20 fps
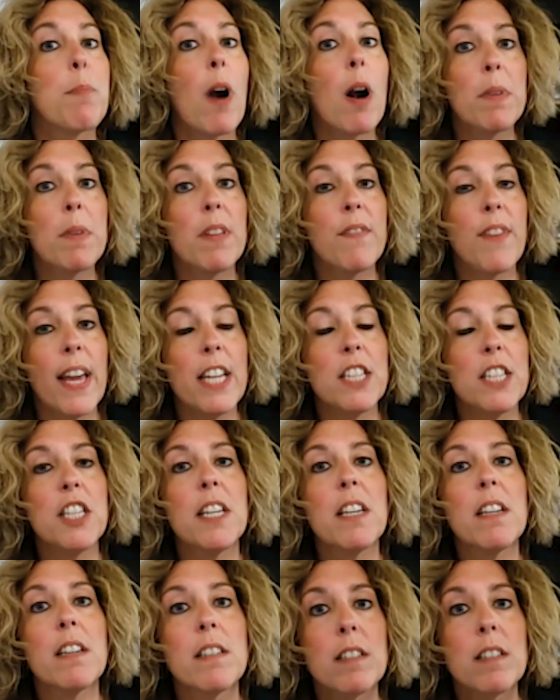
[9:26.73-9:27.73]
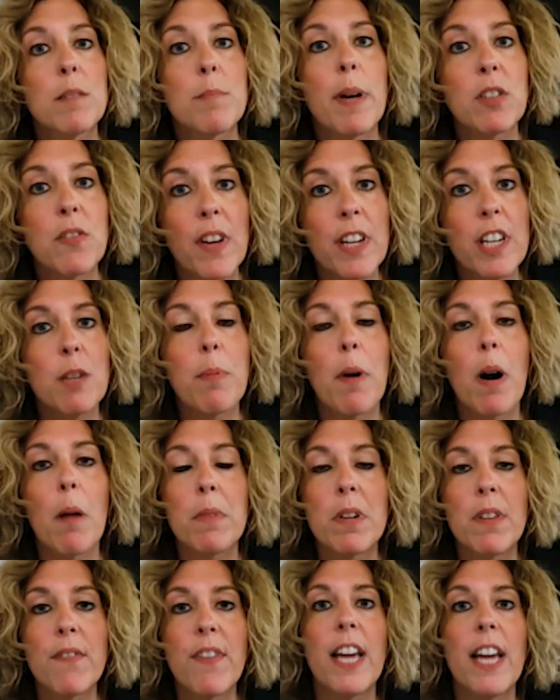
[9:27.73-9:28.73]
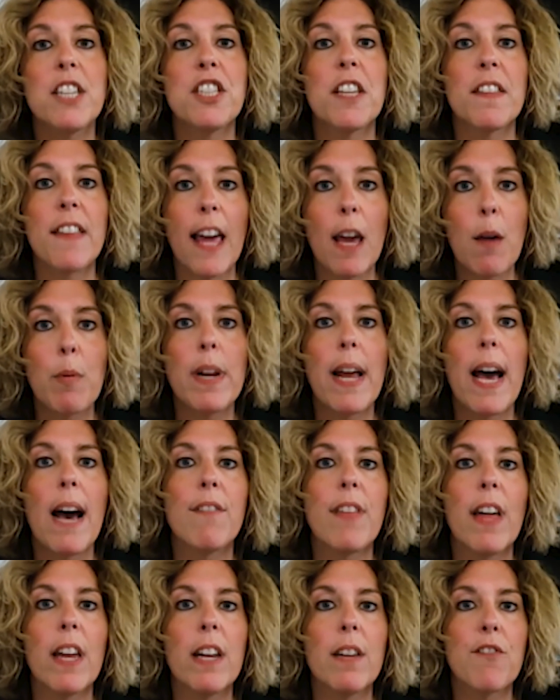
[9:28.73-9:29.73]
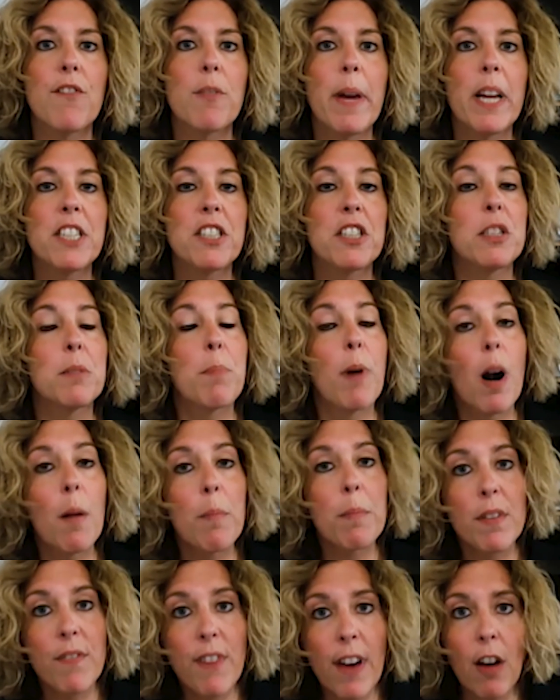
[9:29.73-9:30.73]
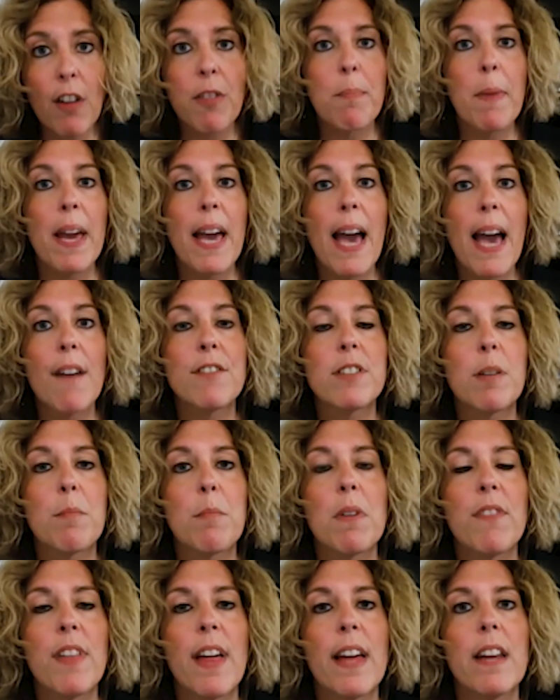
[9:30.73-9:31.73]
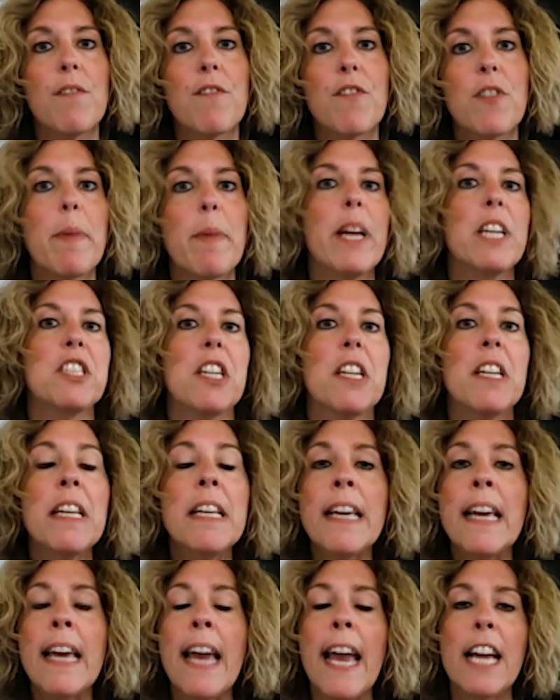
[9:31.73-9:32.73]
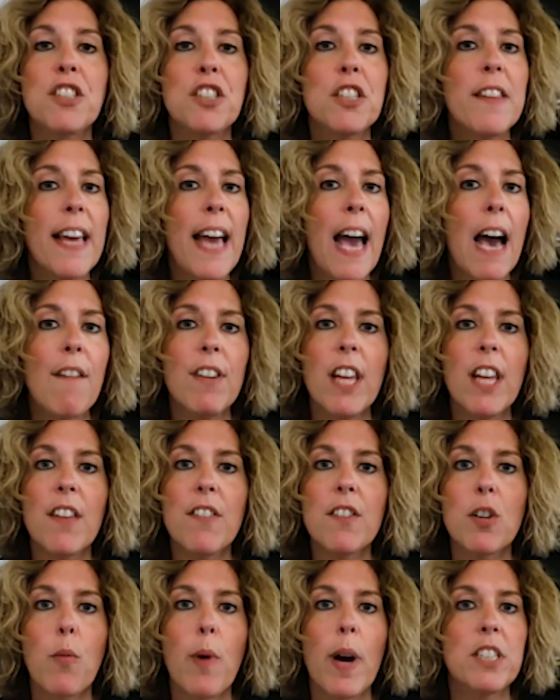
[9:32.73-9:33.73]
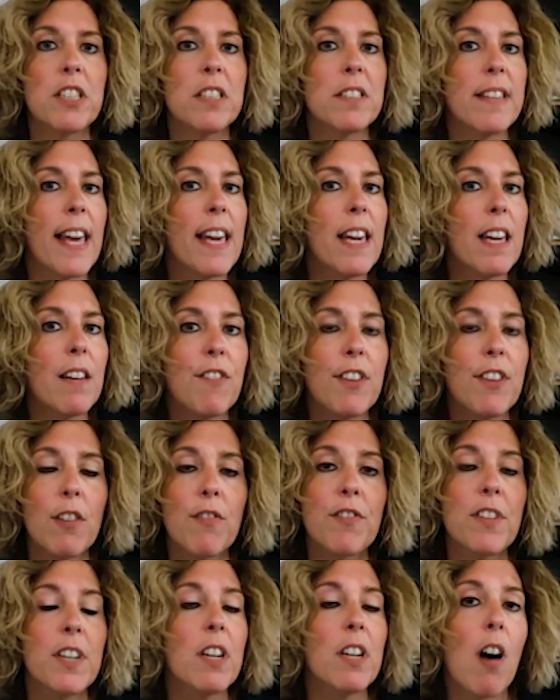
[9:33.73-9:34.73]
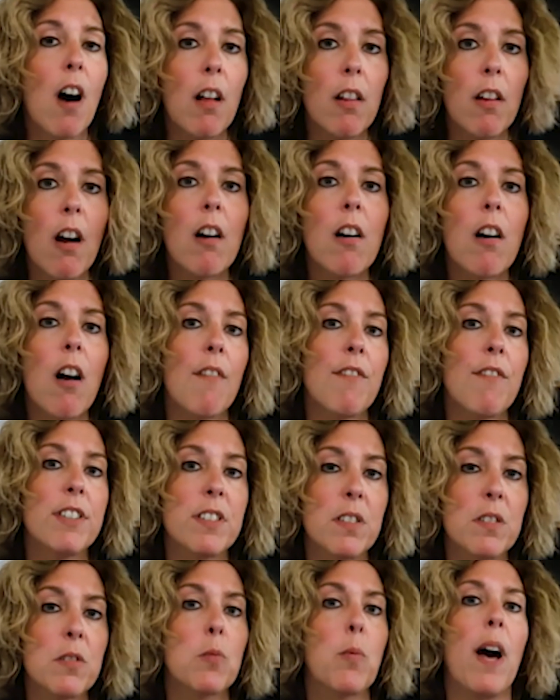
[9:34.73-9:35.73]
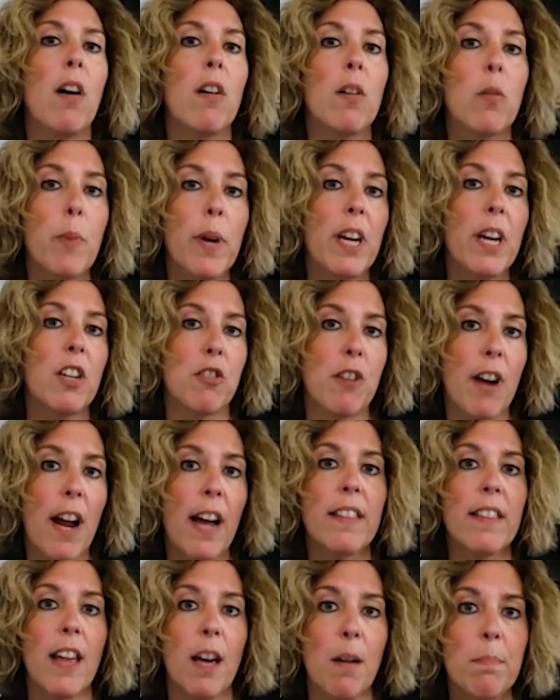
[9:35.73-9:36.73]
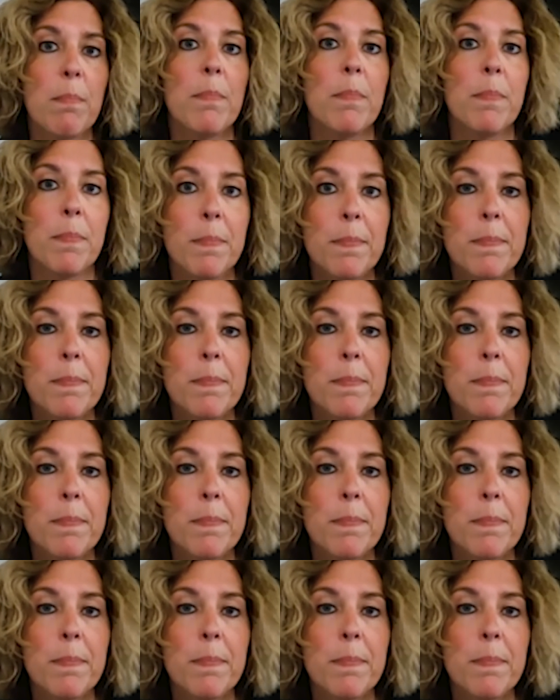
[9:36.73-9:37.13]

Department of Aging, Pennsylvania Department of Aging. They would have that information. Department of Health may have some of that information. And should they have any other questions, they can feel free to call our office as well, and we can direct them.